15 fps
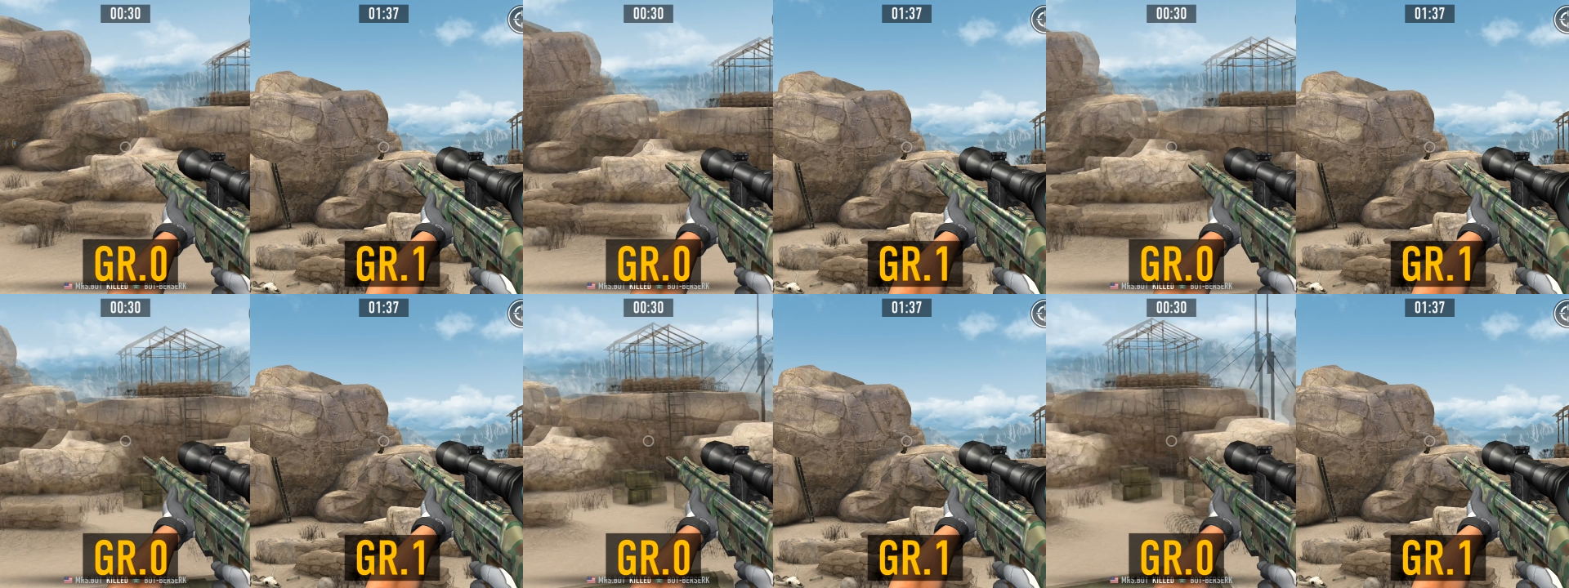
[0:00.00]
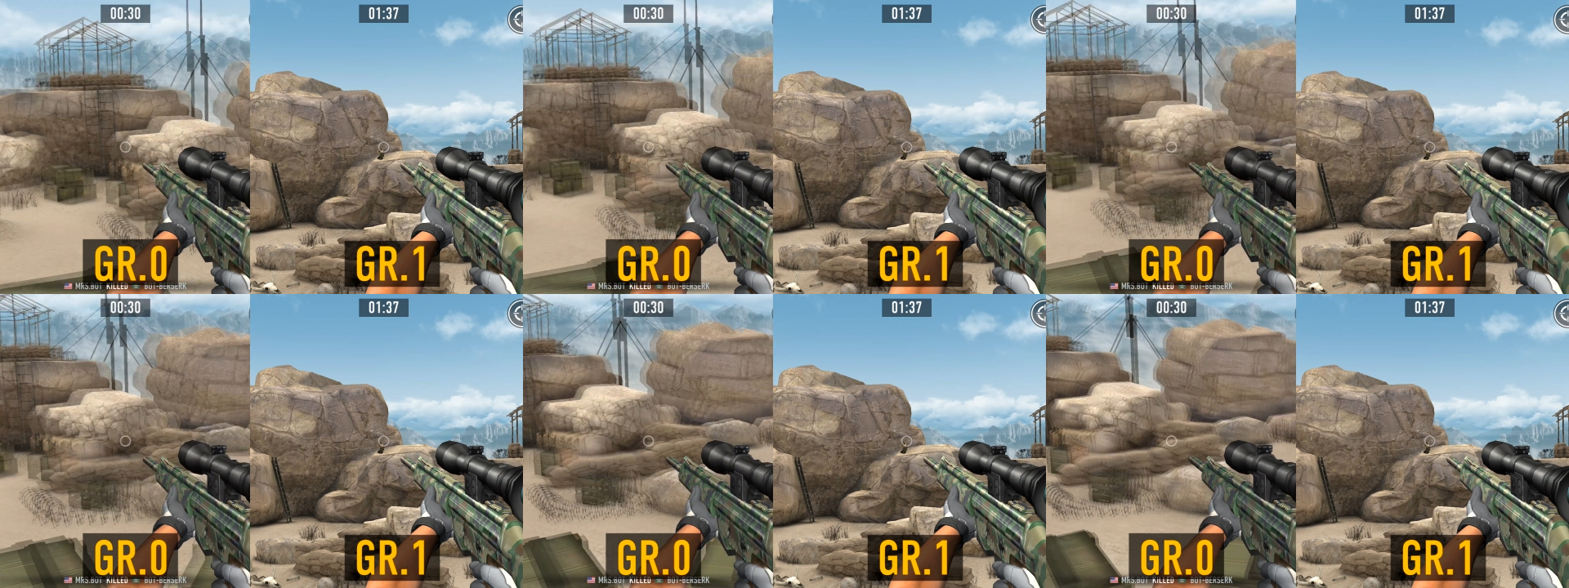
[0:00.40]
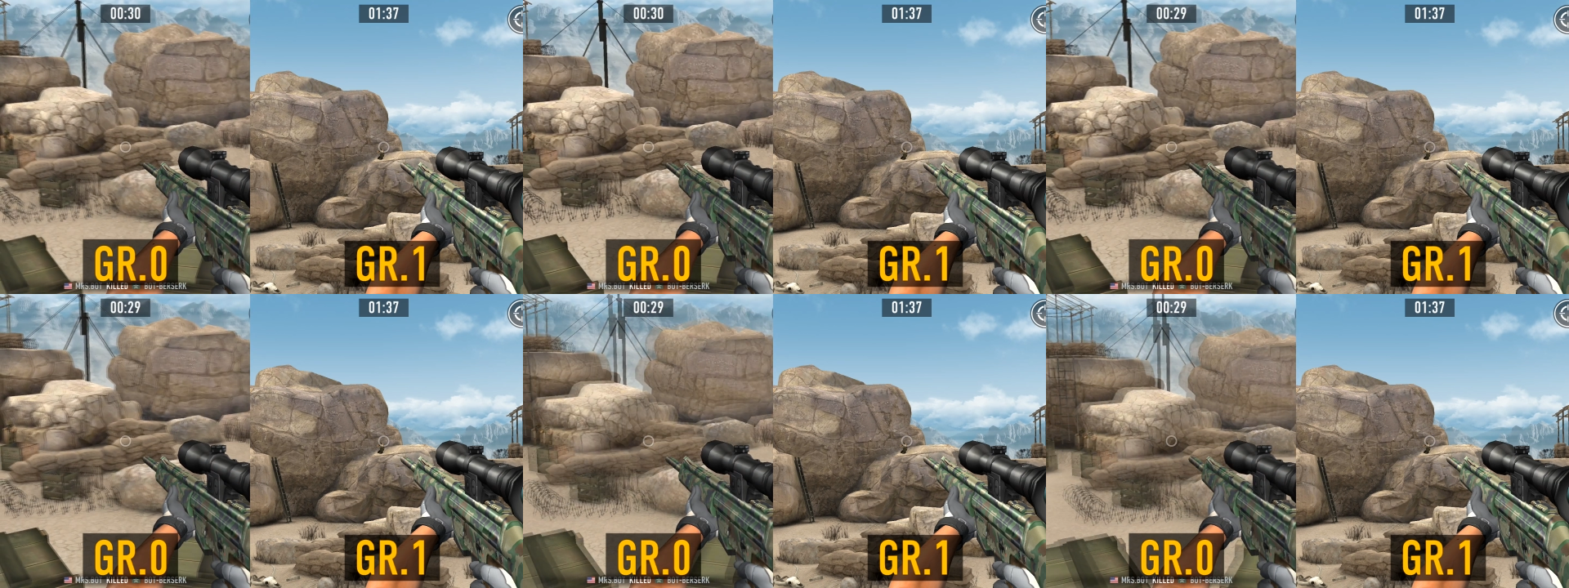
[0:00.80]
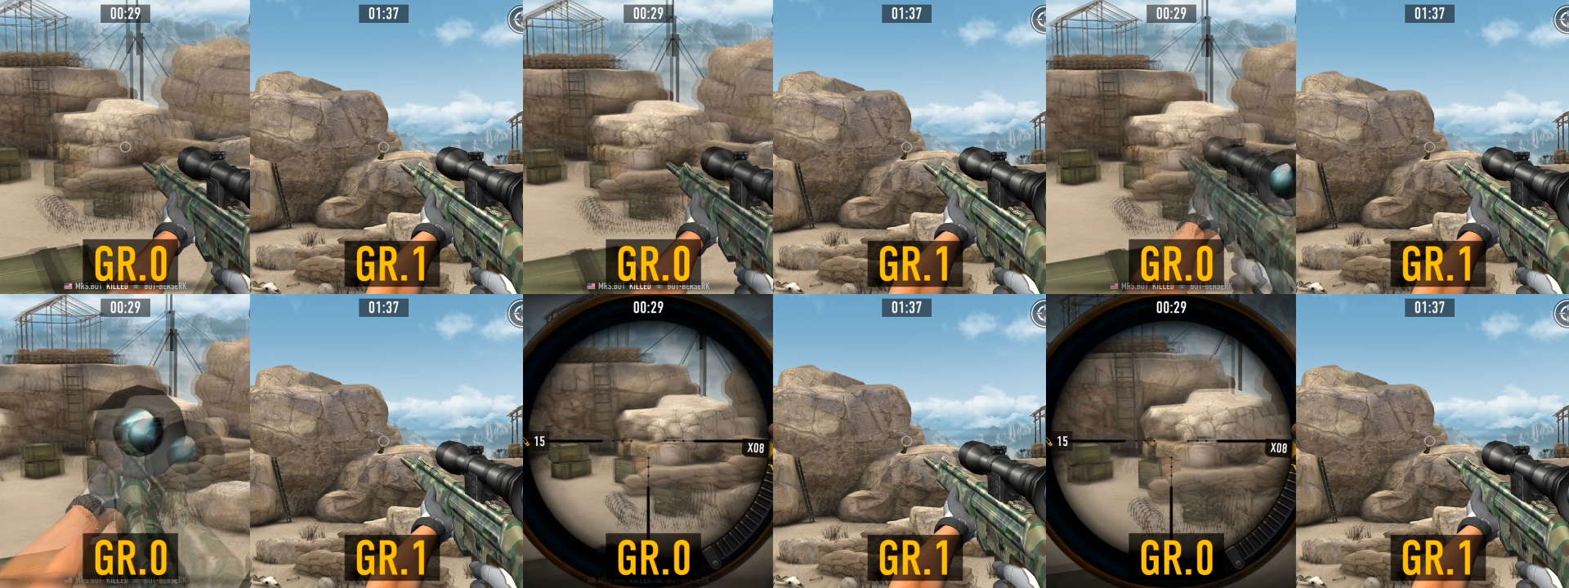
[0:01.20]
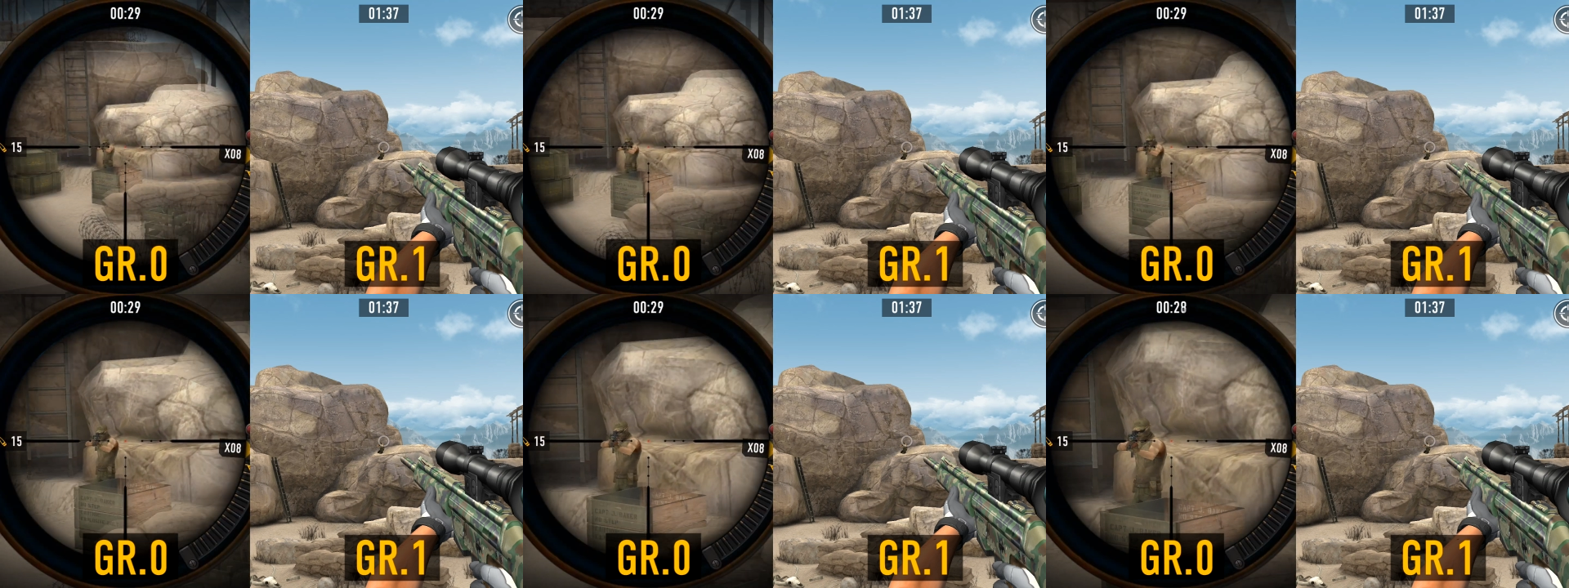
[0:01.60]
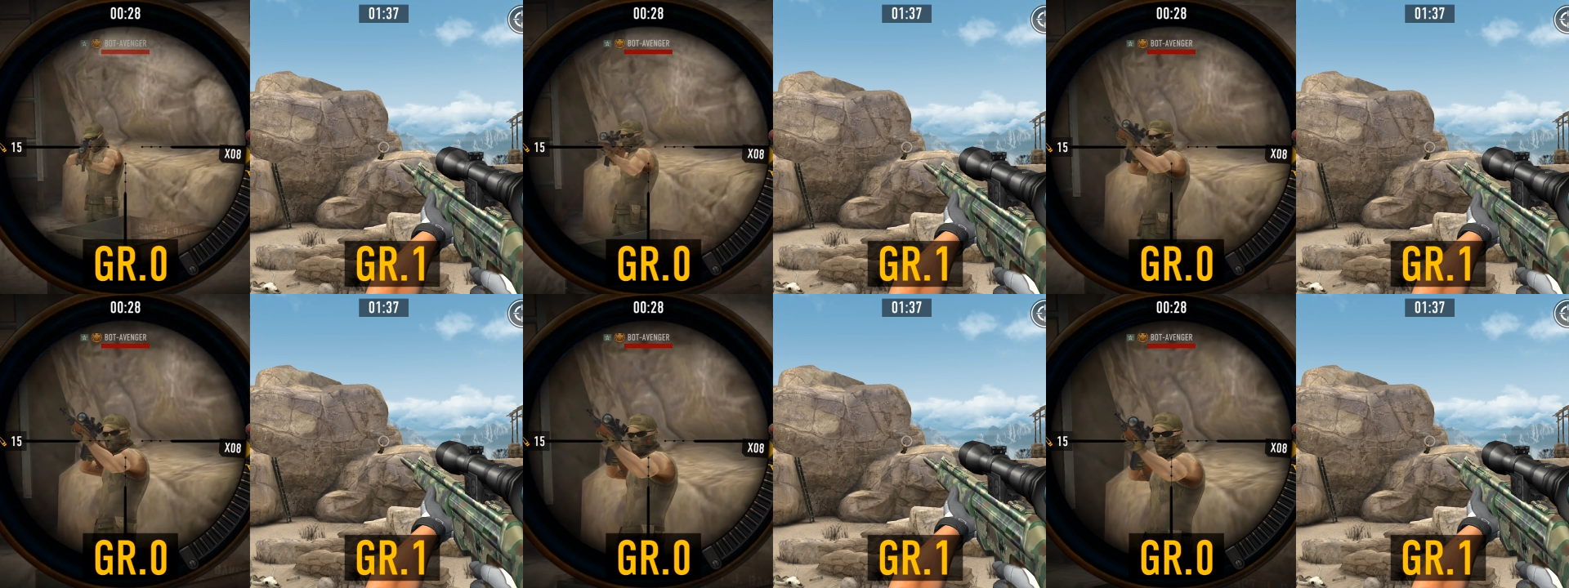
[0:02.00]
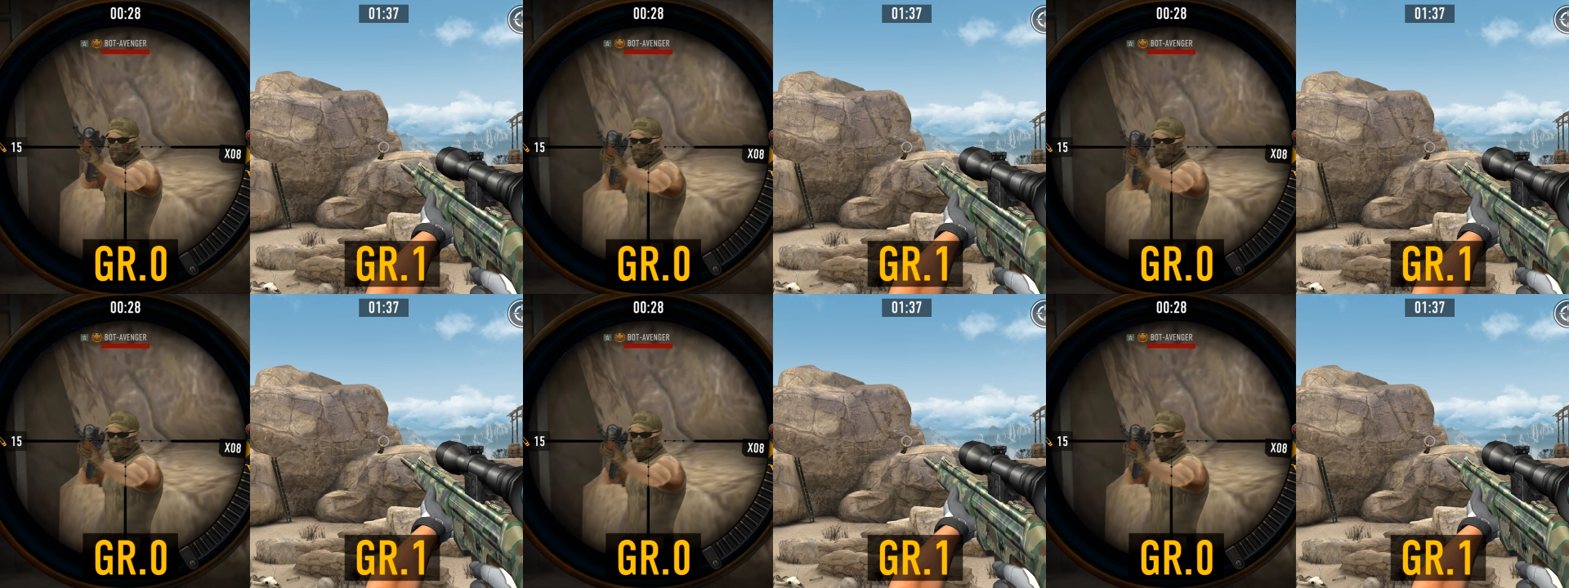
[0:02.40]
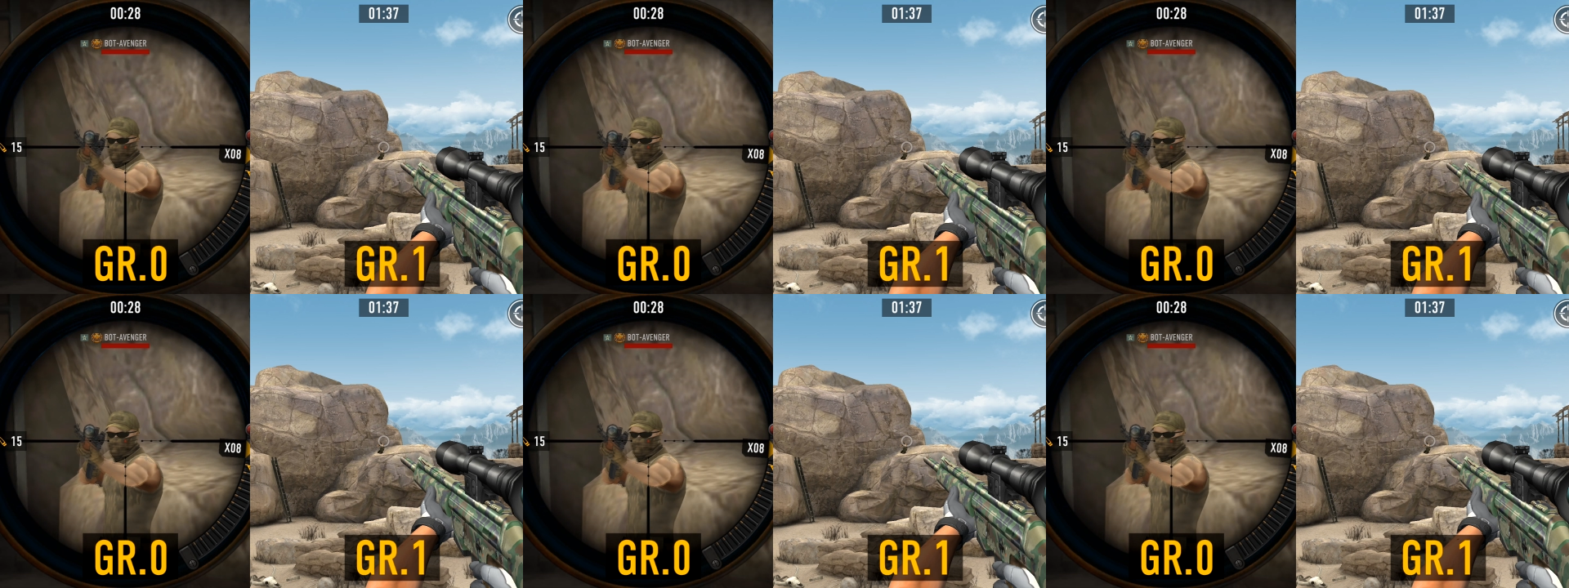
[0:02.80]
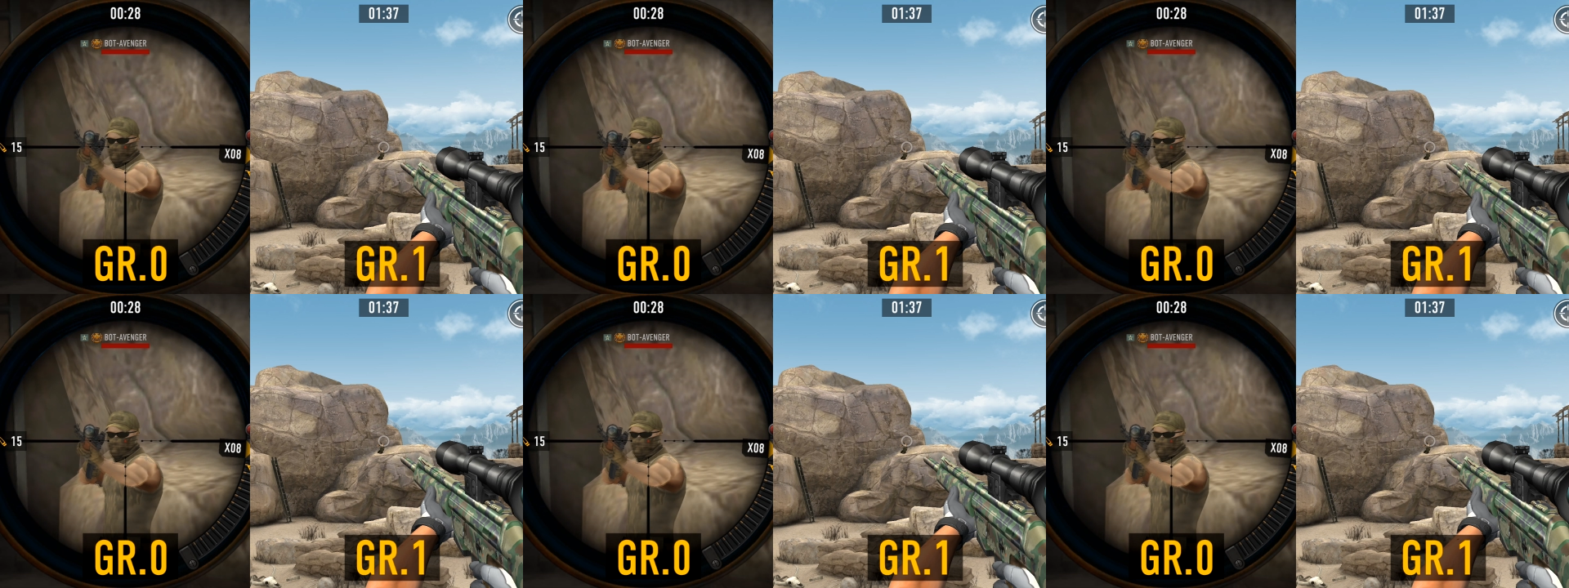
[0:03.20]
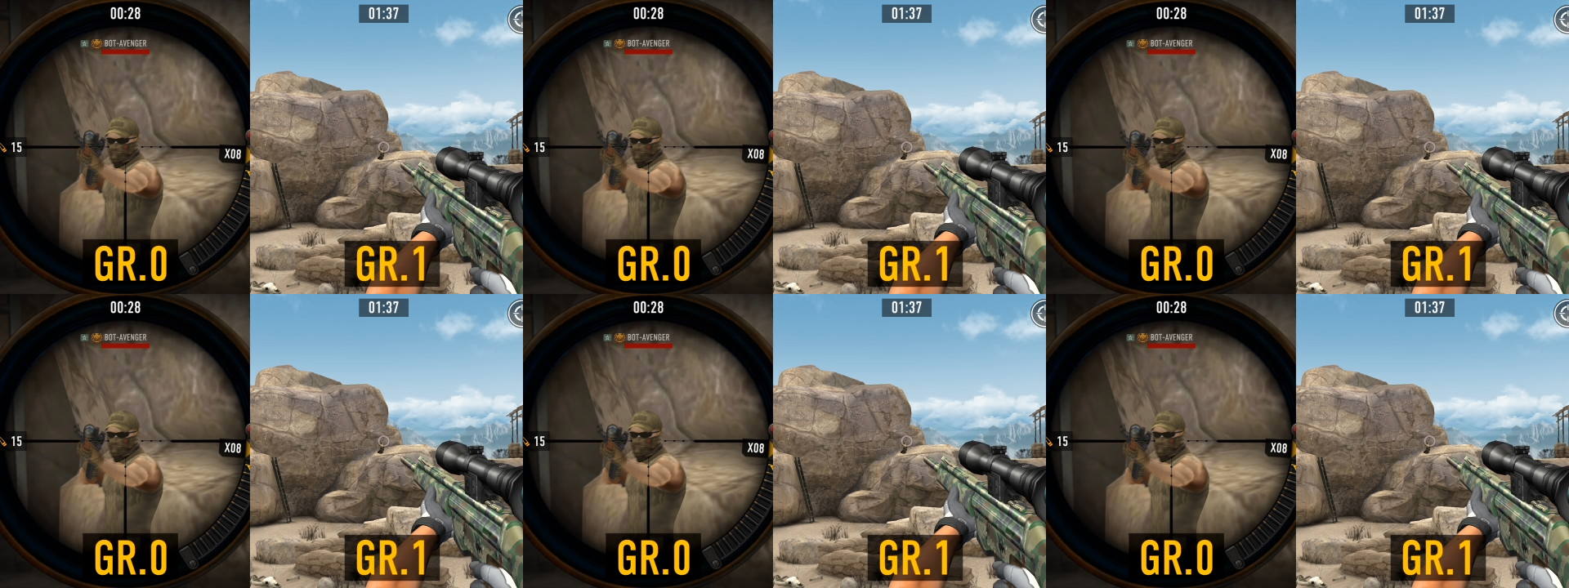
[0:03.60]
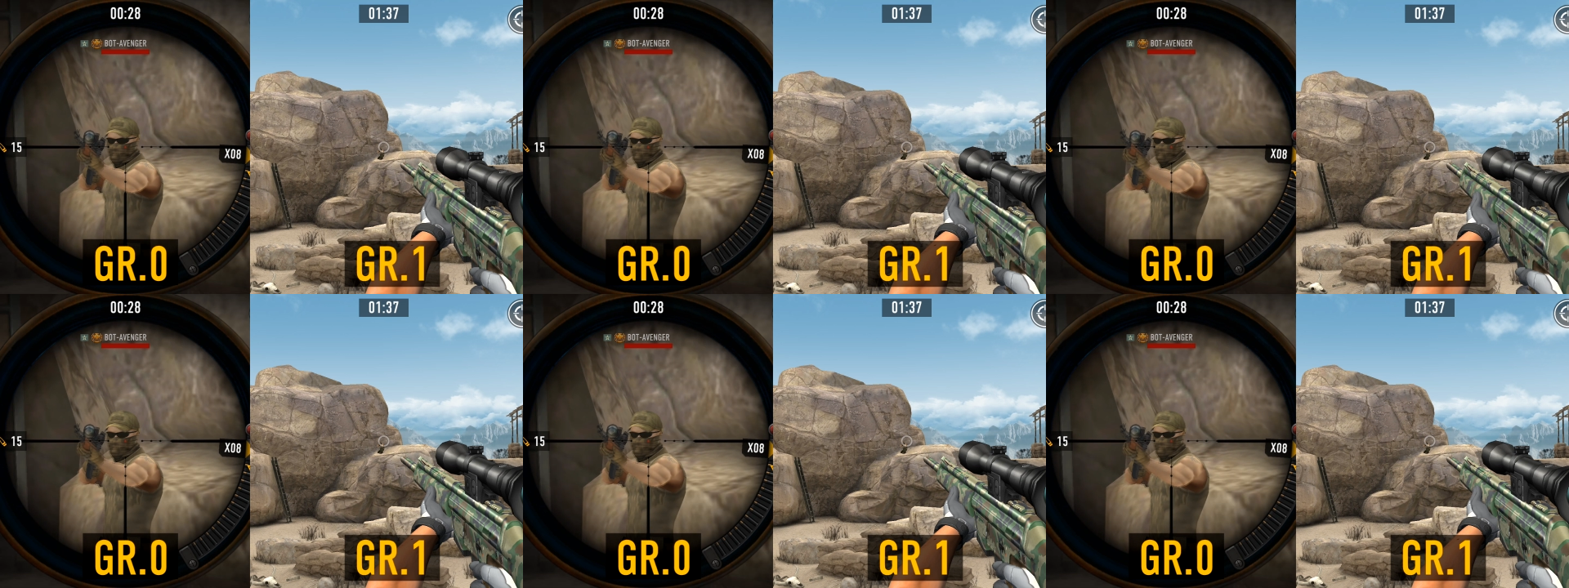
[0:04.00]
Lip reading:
[unreadable: no face in view]